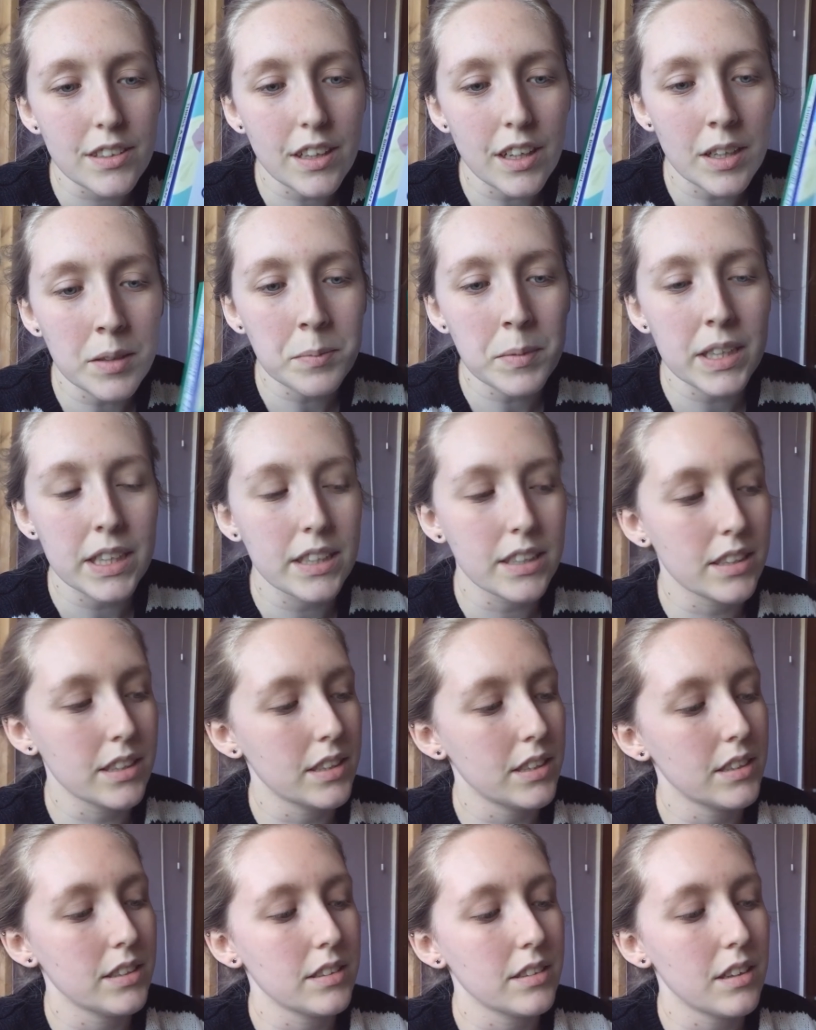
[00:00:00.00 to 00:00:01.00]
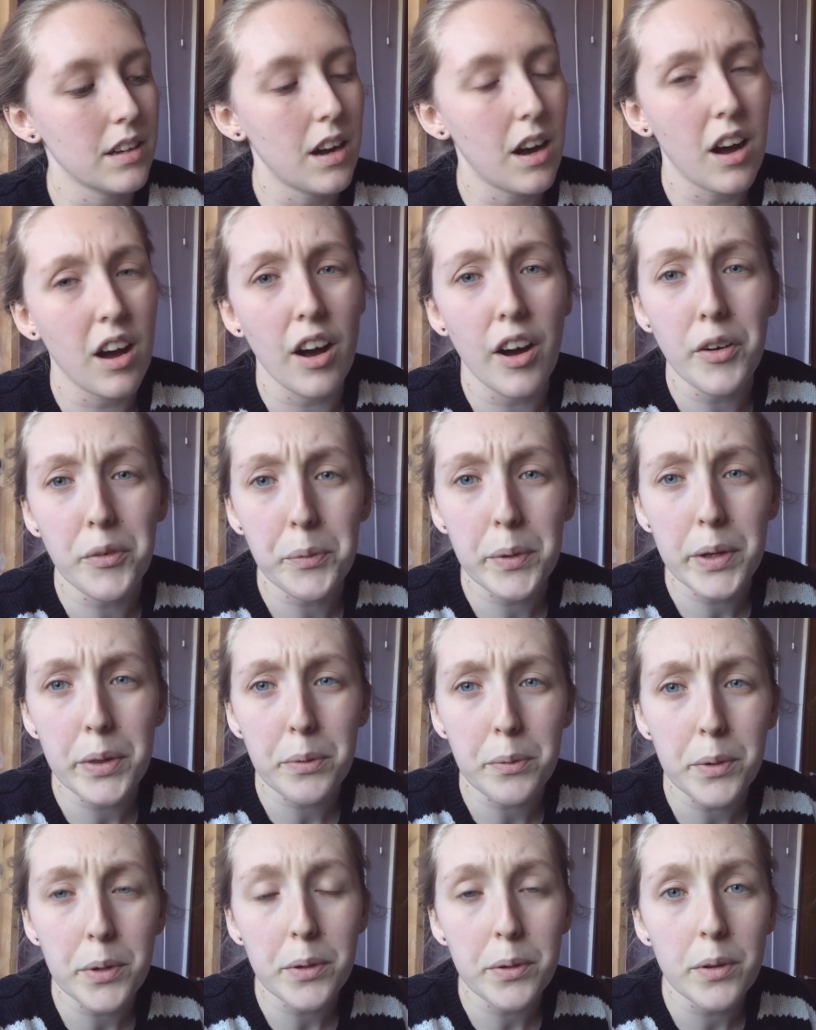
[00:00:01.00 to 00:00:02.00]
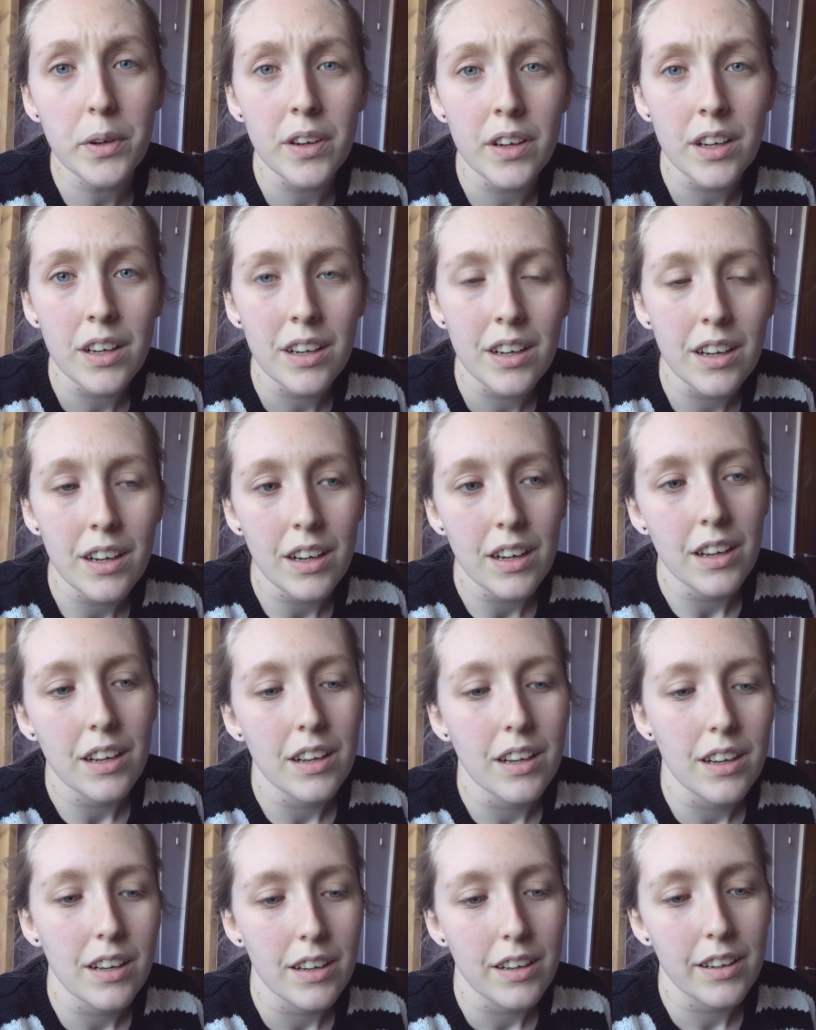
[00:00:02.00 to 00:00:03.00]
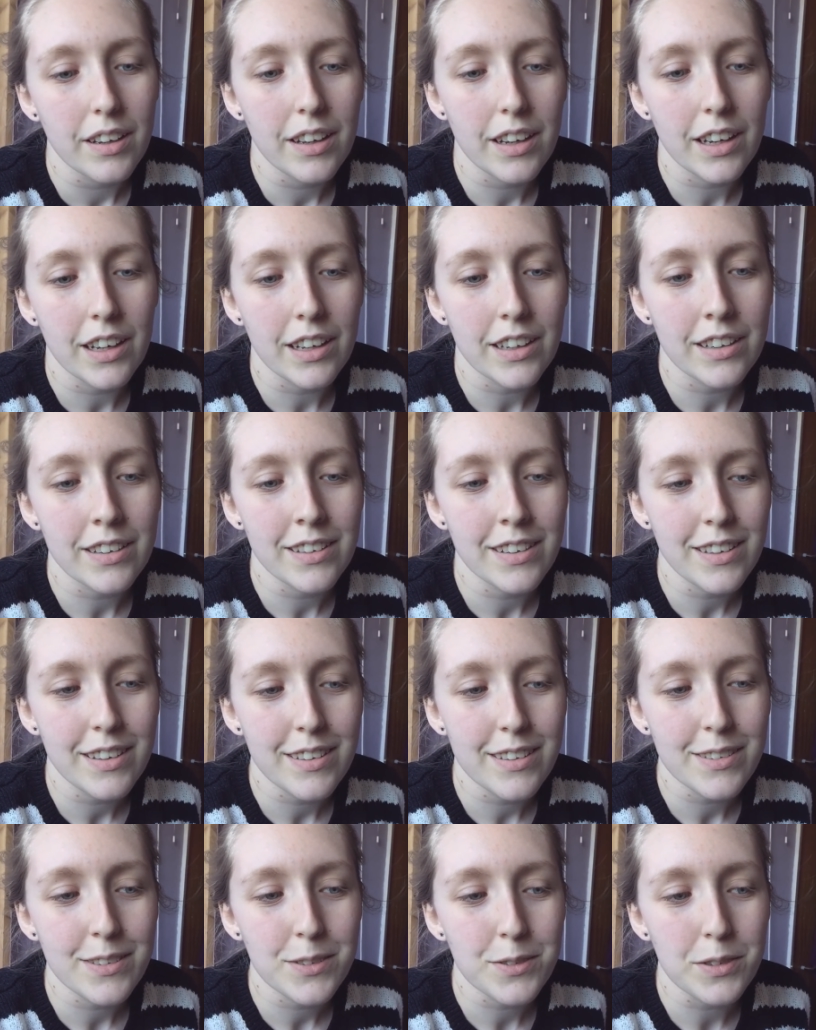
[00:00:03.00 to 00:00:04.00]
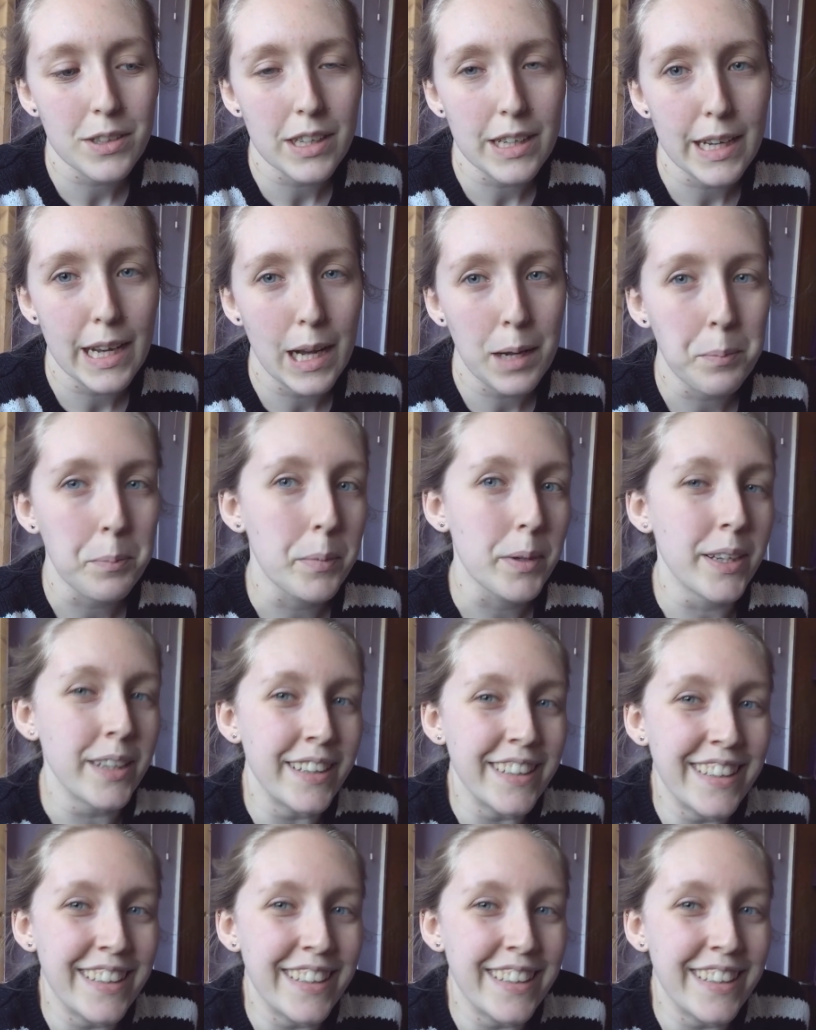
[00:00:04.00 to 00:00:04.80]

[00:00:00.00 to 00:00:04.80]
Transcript: I'm like halfway through and nothing's really happened.